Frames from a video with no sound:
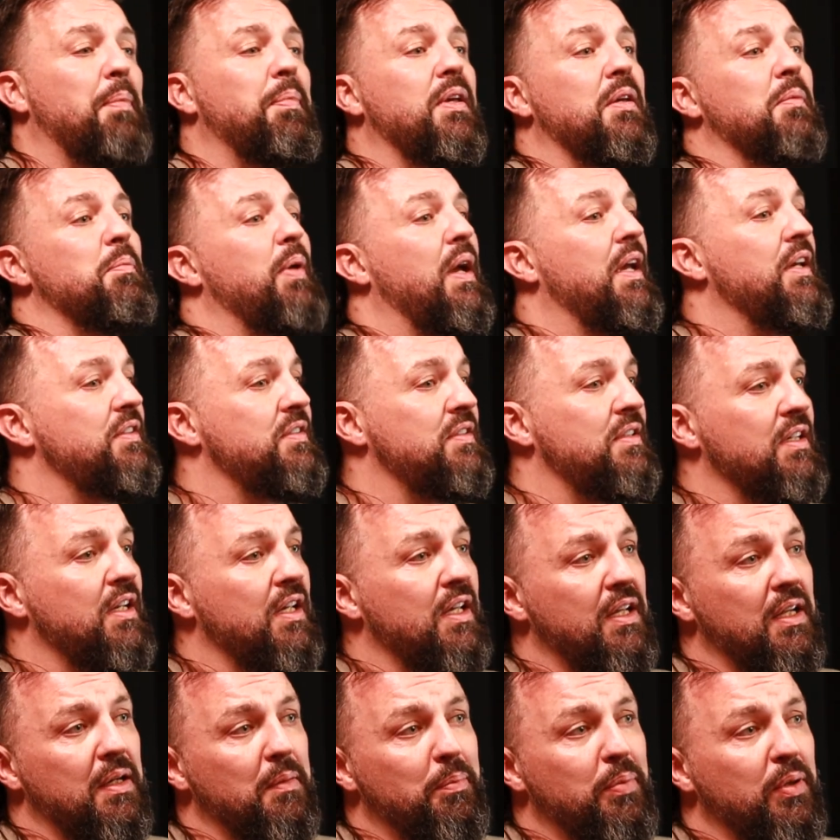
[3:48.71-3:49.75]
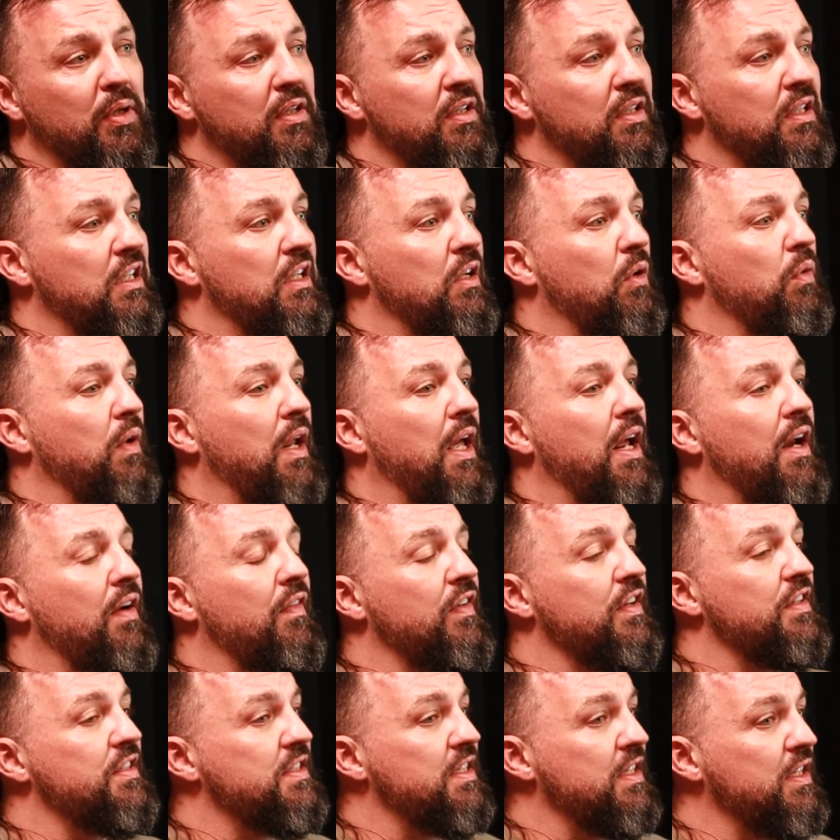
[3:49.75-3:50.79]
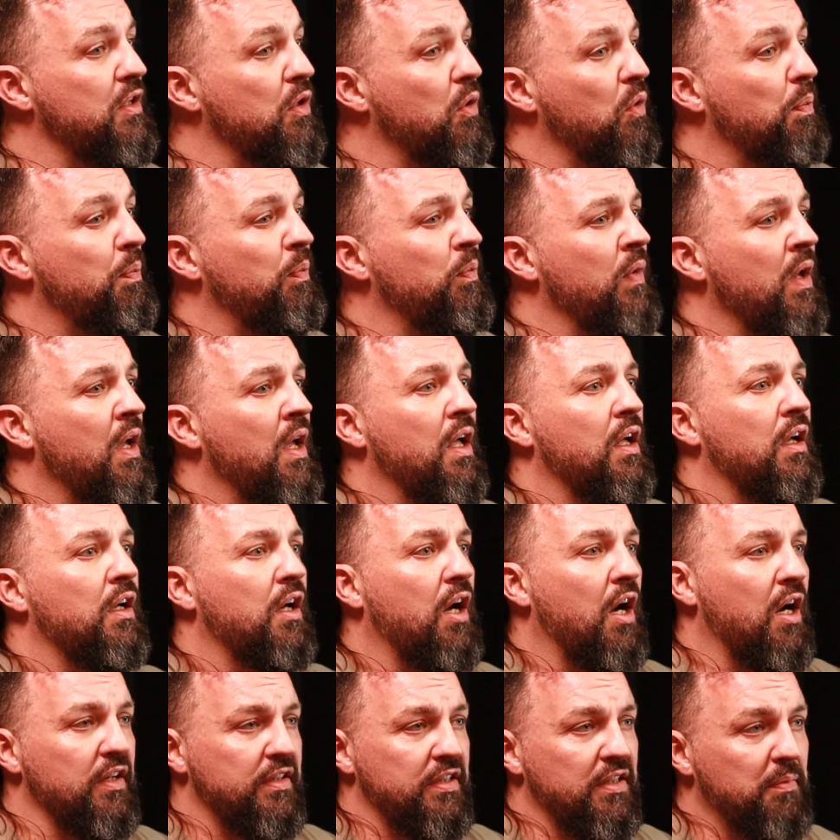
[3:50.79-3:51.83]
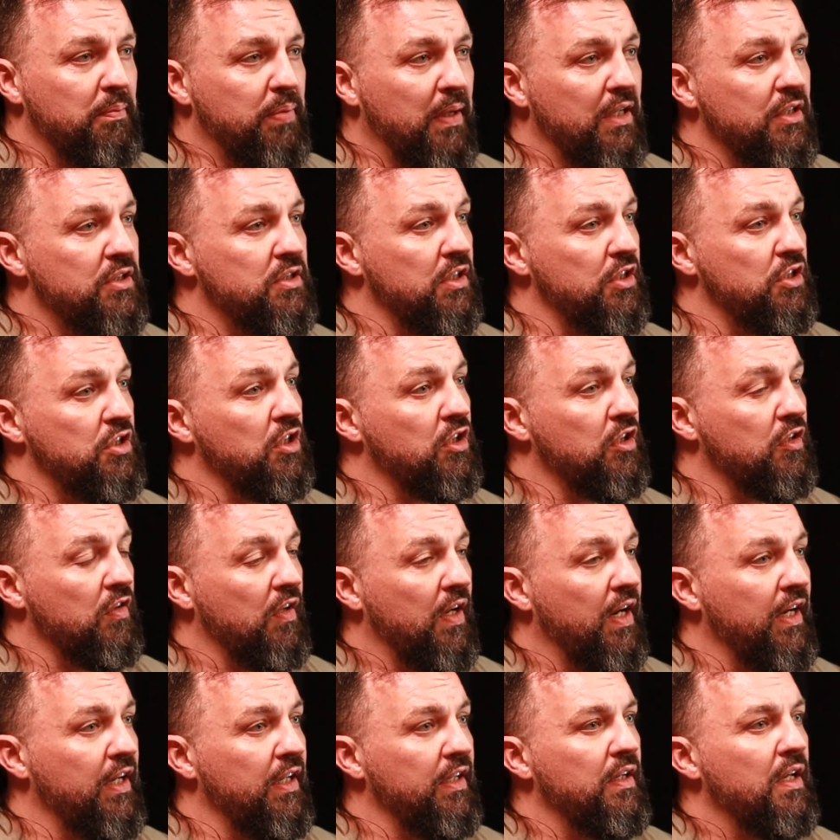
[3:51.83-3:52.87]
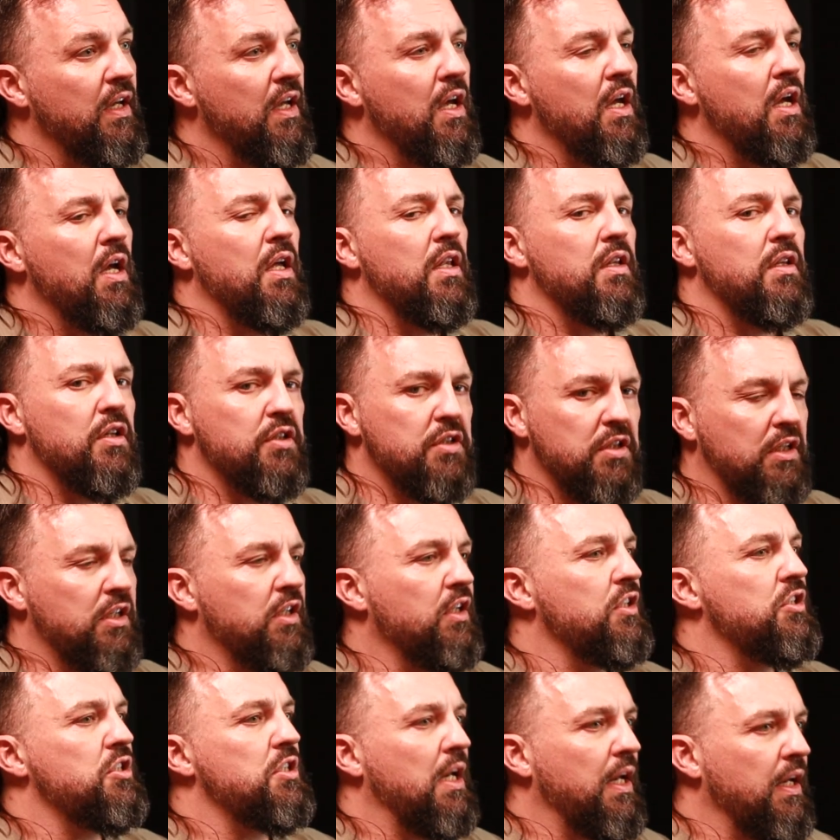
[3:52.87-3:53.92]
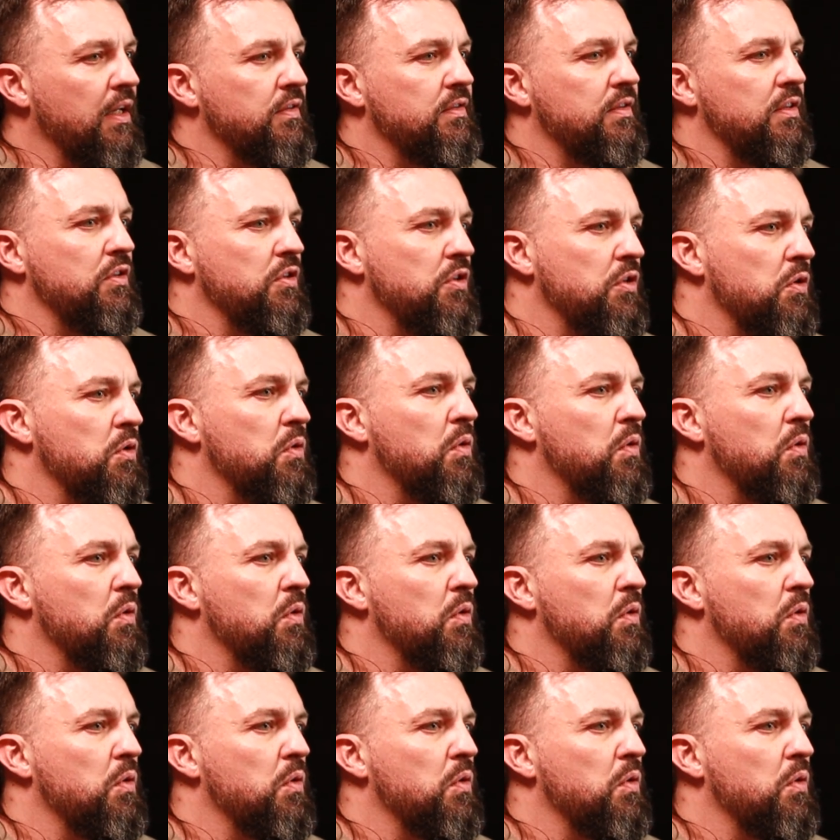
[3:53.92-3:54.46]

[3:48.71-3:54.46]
and pasting it and putting it on every single content page that you're creating, there's a good chance that you